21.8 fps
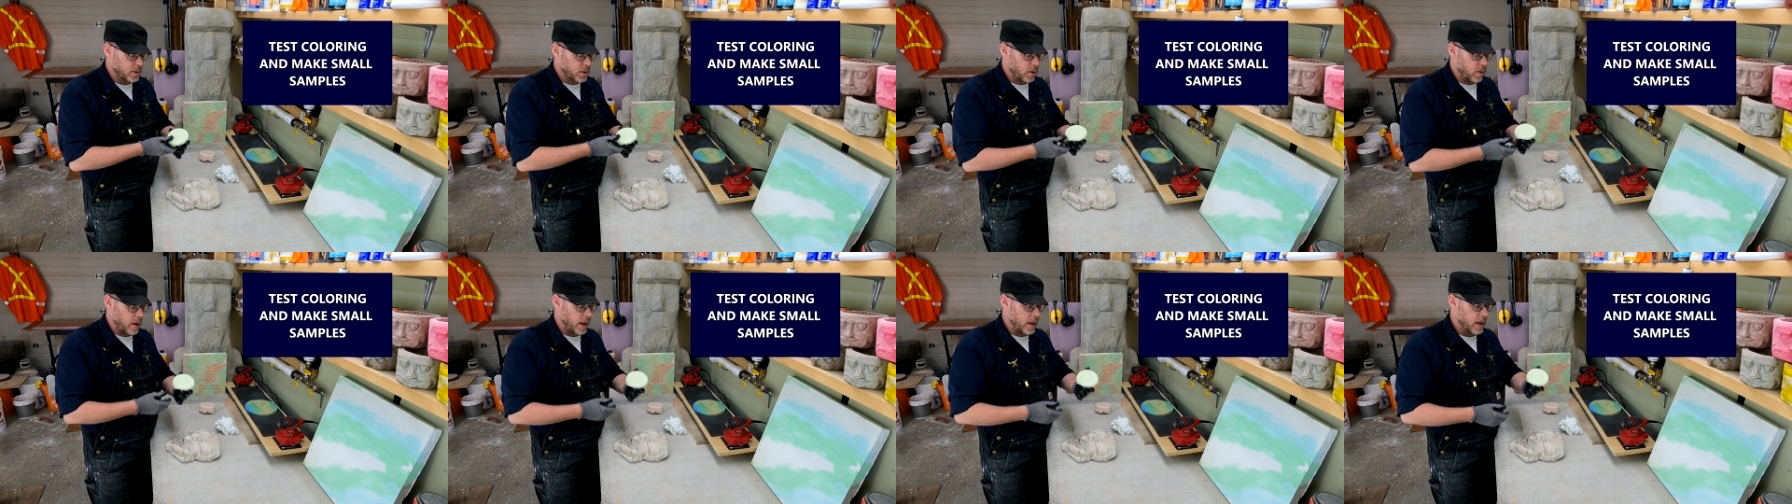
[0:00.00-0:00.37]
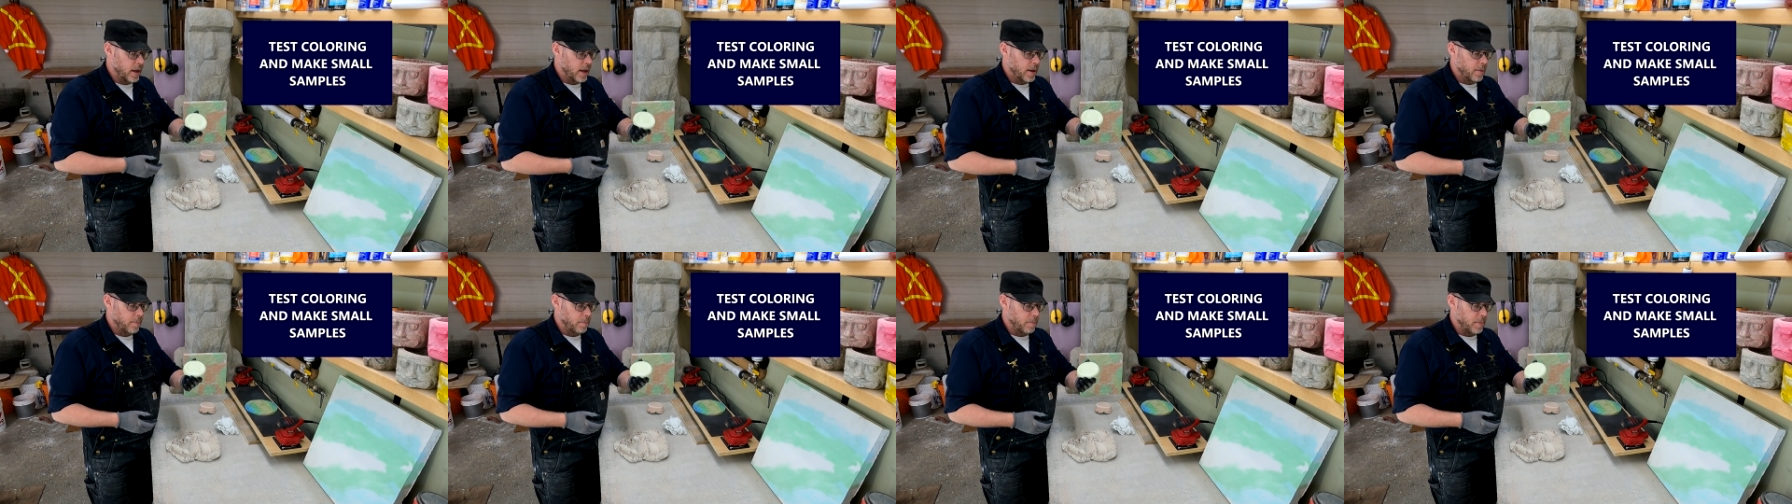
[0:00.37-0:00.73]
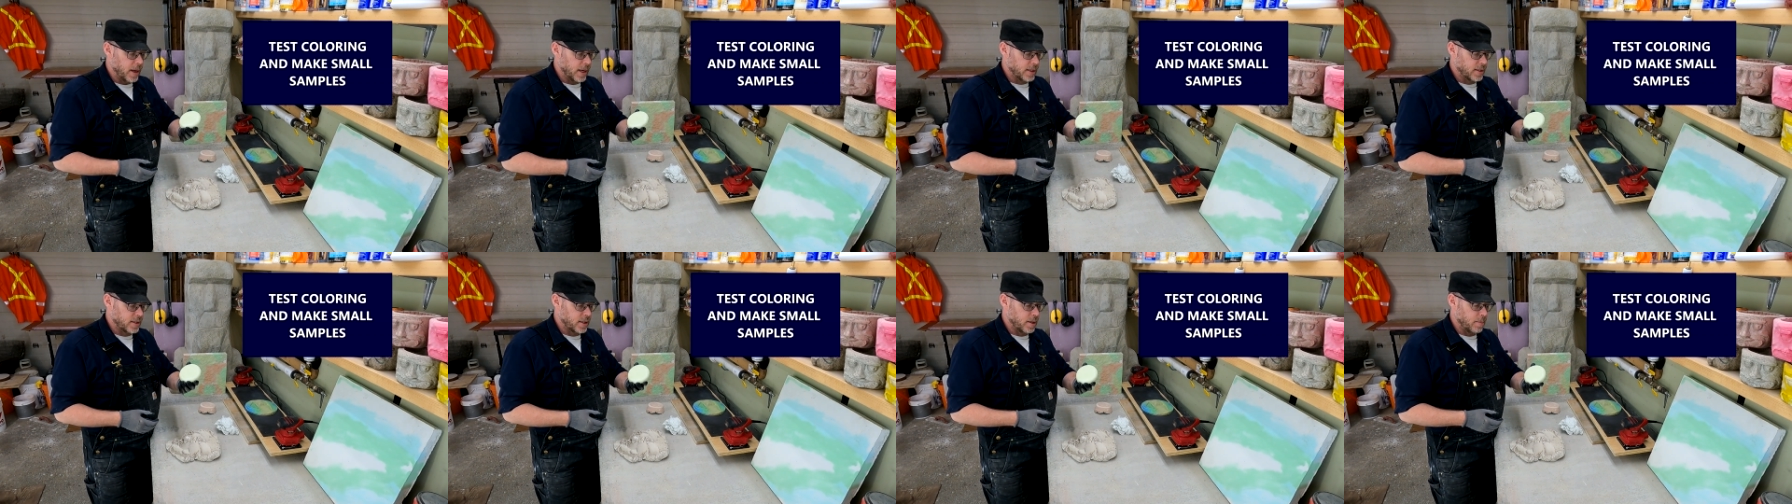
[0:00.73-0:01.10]
So I
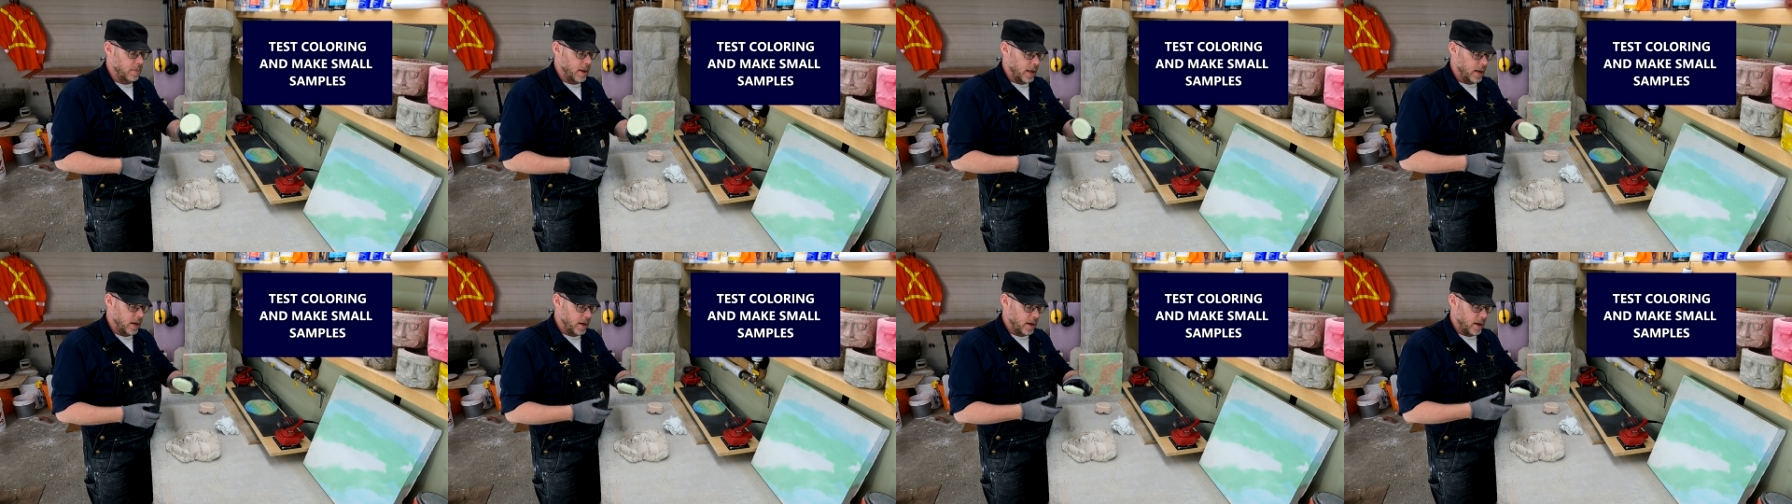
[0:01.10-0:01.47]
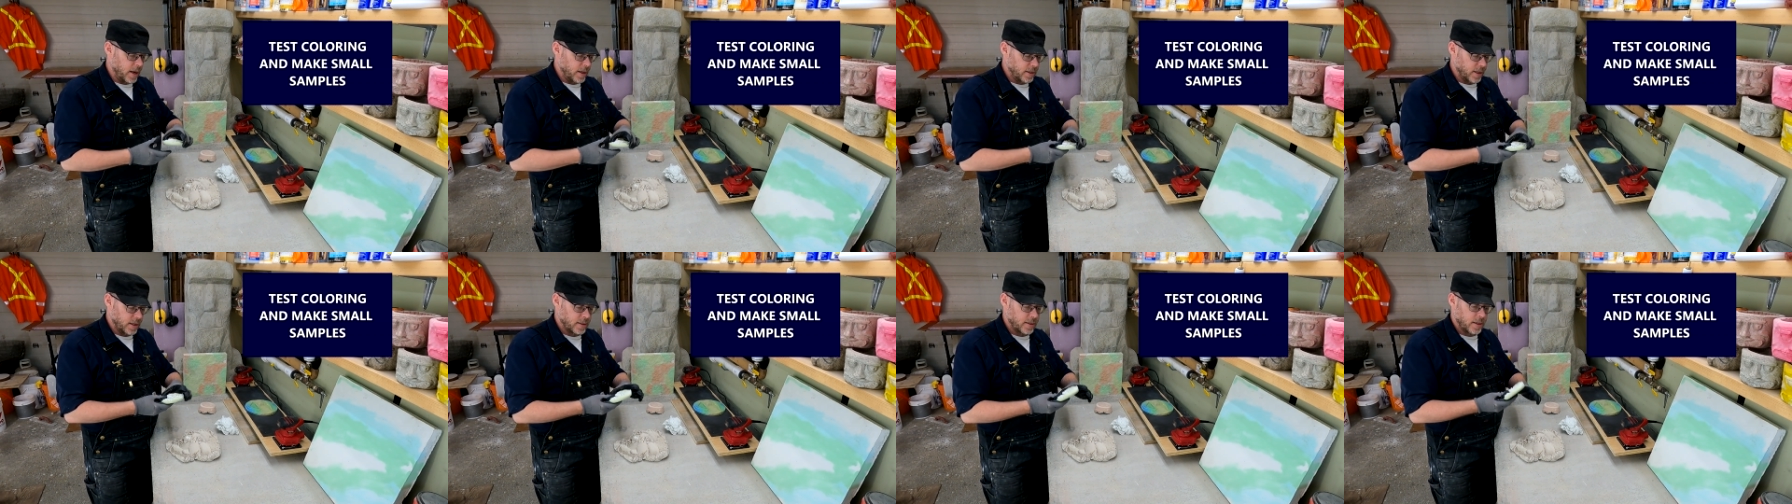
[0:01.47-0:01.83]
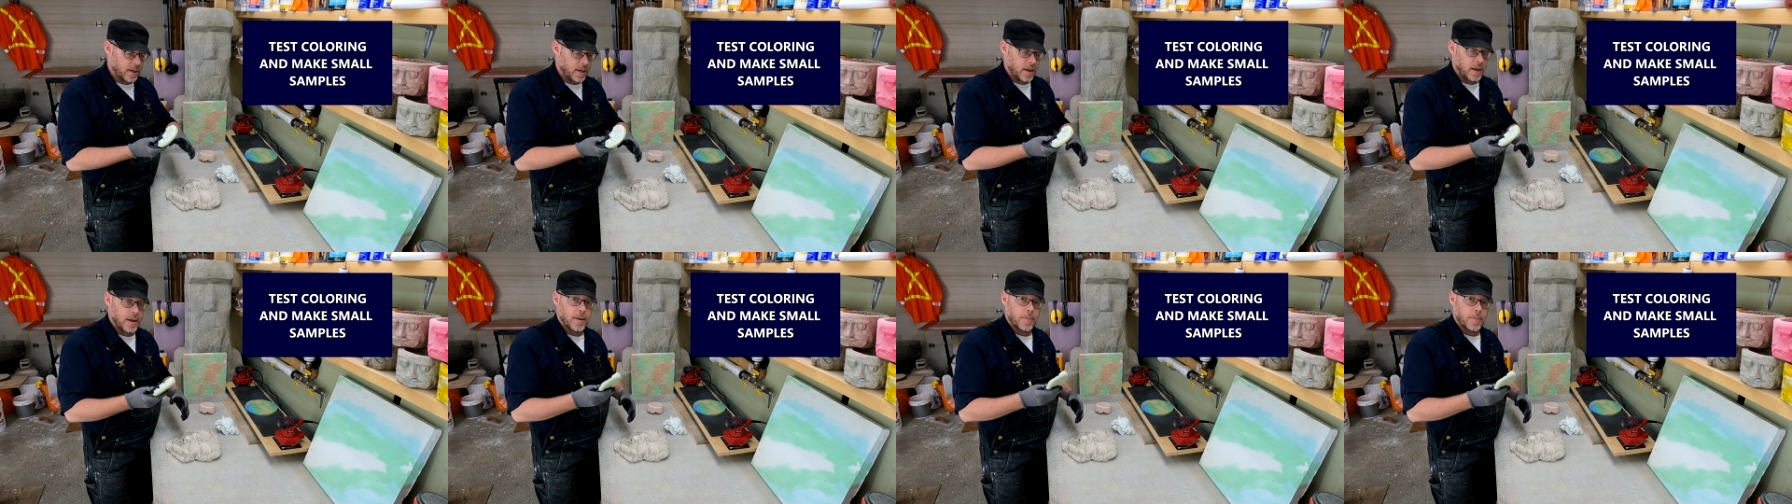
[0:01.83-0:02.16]
mix some in and I just